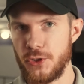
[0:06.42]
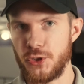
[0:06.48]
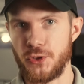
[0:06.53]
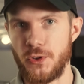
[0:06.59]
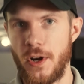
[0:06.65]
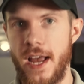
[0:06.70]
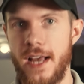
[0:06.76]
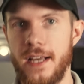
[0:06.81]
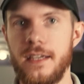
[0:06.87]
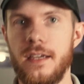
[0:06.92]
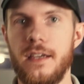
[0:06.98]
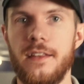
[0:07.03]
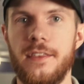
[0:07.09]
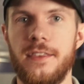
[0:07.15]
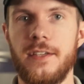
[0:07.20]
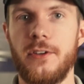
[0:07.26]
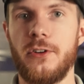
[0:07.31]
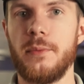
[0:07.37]
track
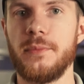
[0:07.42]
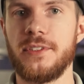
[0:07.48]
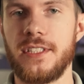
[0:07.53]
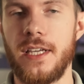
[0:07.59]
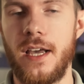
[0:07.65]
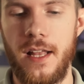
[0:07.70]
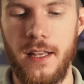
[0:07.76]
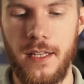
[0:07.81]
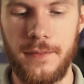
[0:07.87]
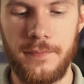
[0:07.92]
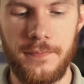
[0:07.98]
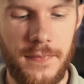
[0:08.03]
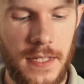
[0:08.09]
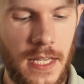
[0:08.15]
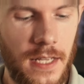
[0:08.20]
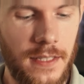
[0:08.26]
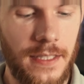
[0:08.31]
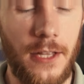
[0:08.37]
Theorem Solid.
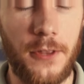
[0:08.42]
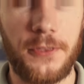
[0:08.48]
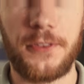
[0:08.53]
Now,